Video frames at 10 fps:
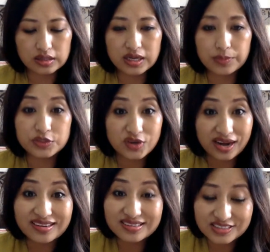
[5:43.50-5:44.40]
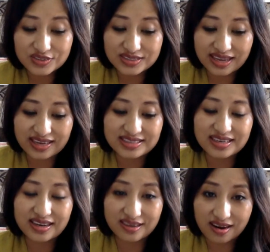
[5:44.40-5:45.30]
In a patriarchal society
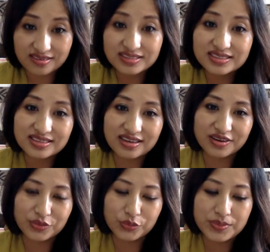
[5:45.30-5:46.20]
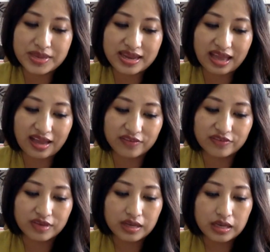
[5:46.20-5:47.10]
like ours, women have
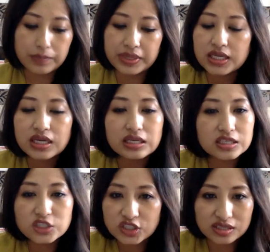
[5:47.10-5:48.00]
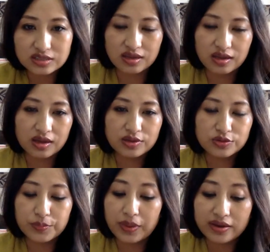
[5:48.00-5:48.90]
been conditioned
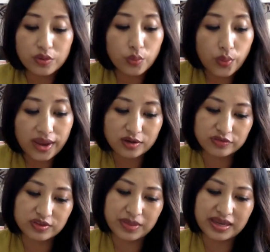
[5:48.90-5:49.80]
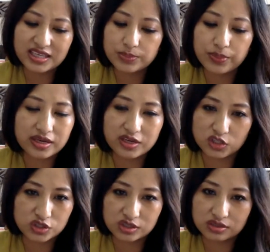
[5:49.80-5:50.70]
to bear the weight of the many
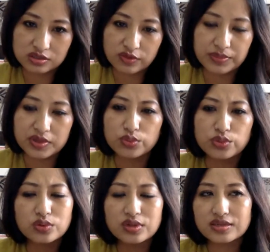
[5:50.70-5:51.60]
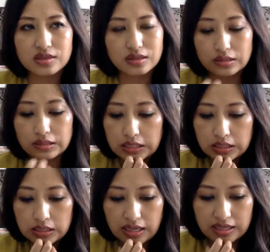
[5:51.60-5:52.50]
expectations from their role
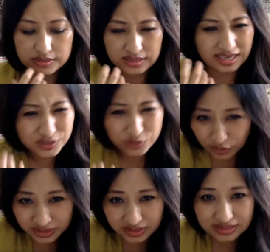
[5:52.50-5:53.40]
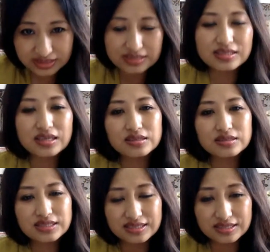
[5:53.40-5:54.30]
as daughters,
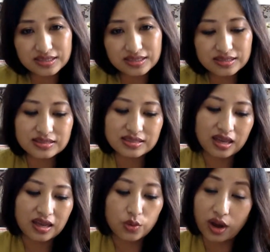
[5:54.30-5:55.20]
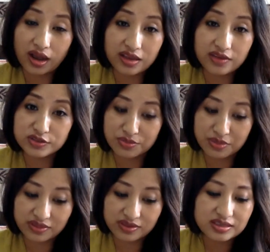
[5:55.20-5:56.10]
sisters, wives, or
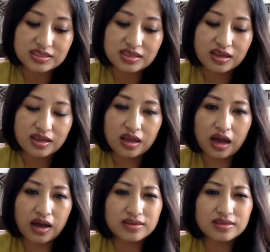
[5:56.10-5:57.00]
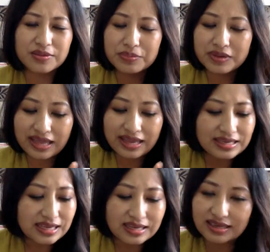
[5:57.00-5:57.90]
mothers,
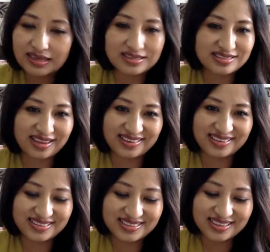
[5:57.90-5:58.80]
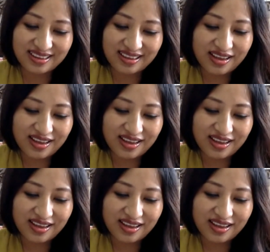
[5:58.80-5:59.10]
uncomplainingly in silence.